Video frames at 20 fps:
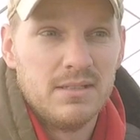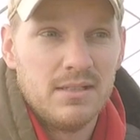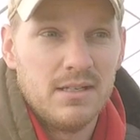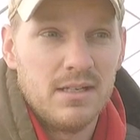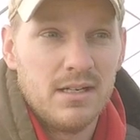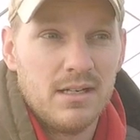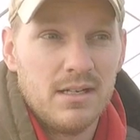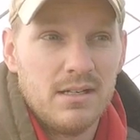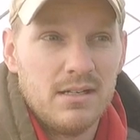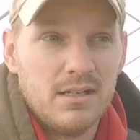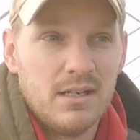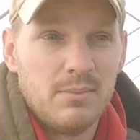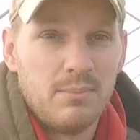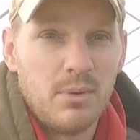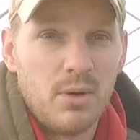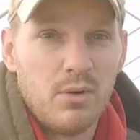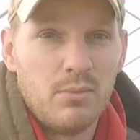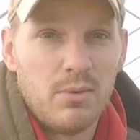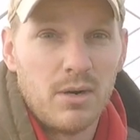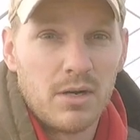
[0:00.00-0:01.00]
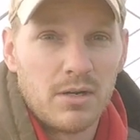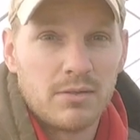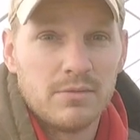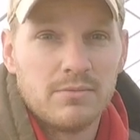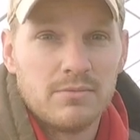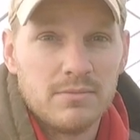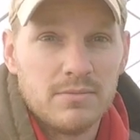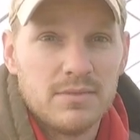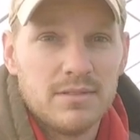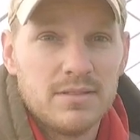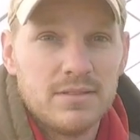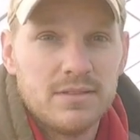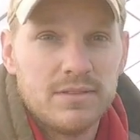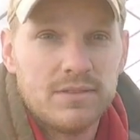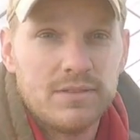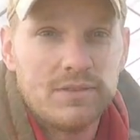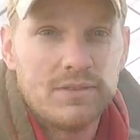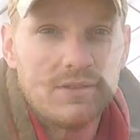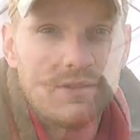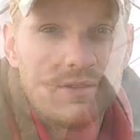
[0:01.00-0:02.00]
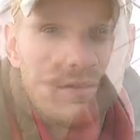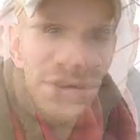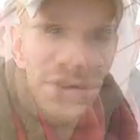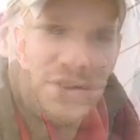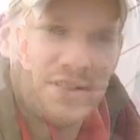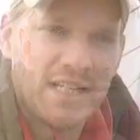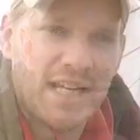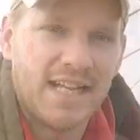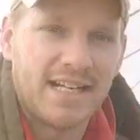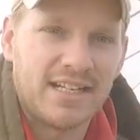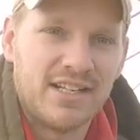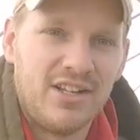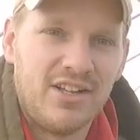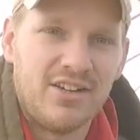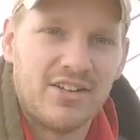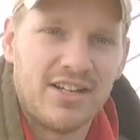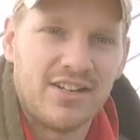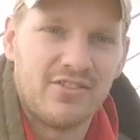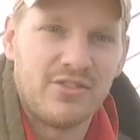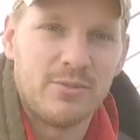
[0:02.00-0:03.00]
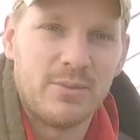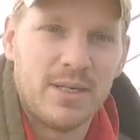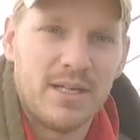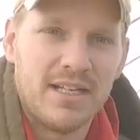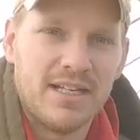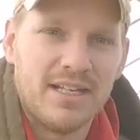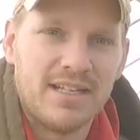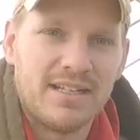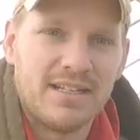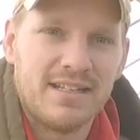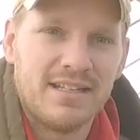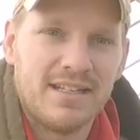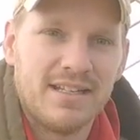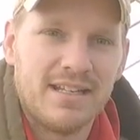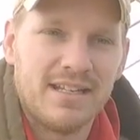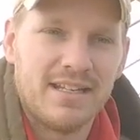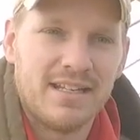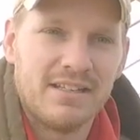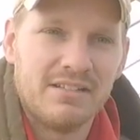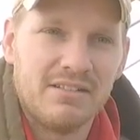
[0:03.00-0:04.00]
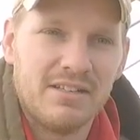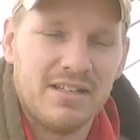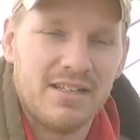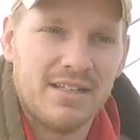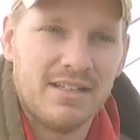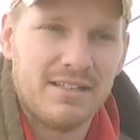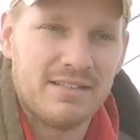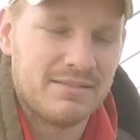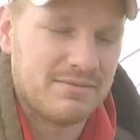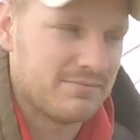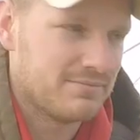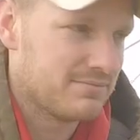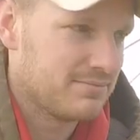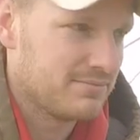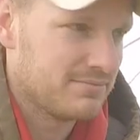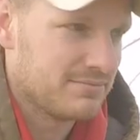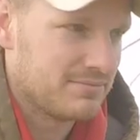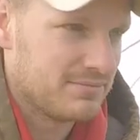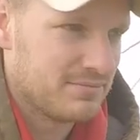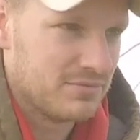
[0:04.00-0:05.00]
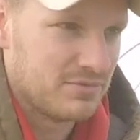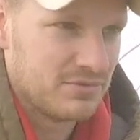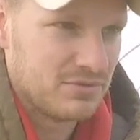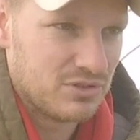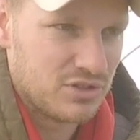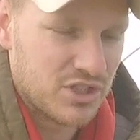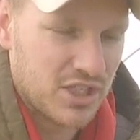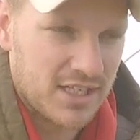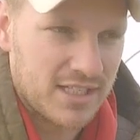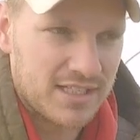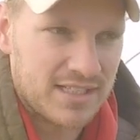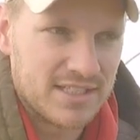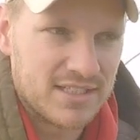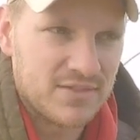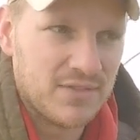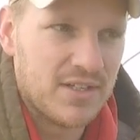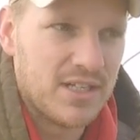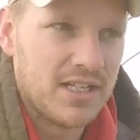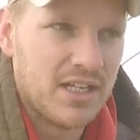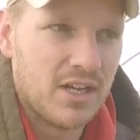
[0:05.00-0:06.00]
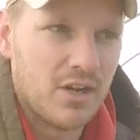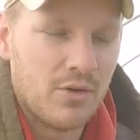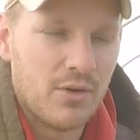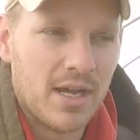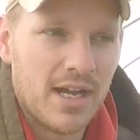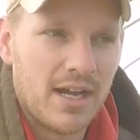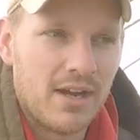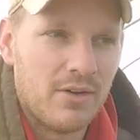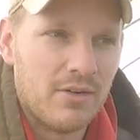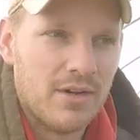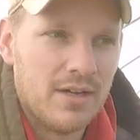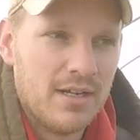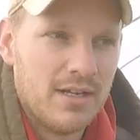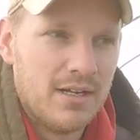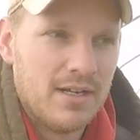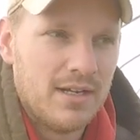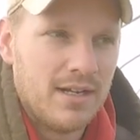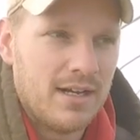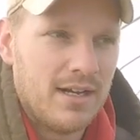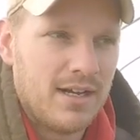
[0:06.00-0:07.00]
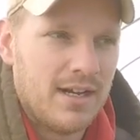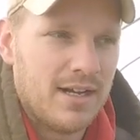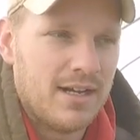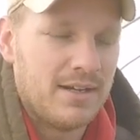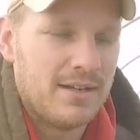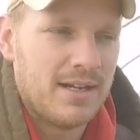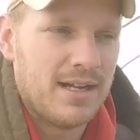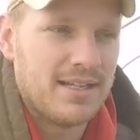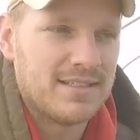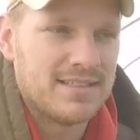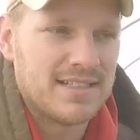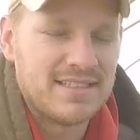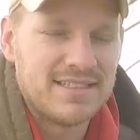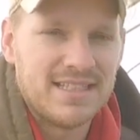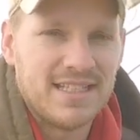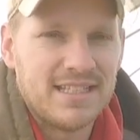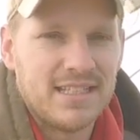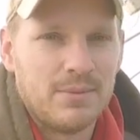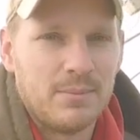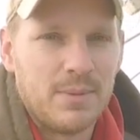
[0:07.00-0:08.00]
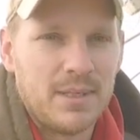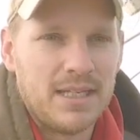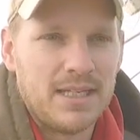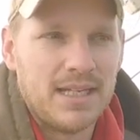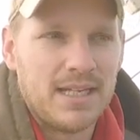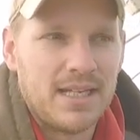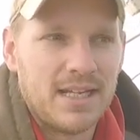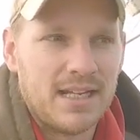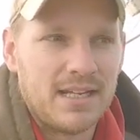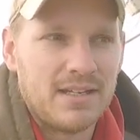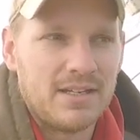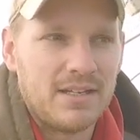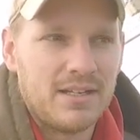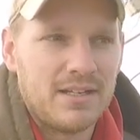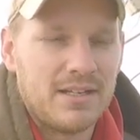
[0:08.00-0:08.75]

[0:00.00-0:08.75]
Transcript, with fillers: uh, a pole barn. Thanks for tagging along, everybody, and and, and checking this video out. Uh, as I said in the beginning,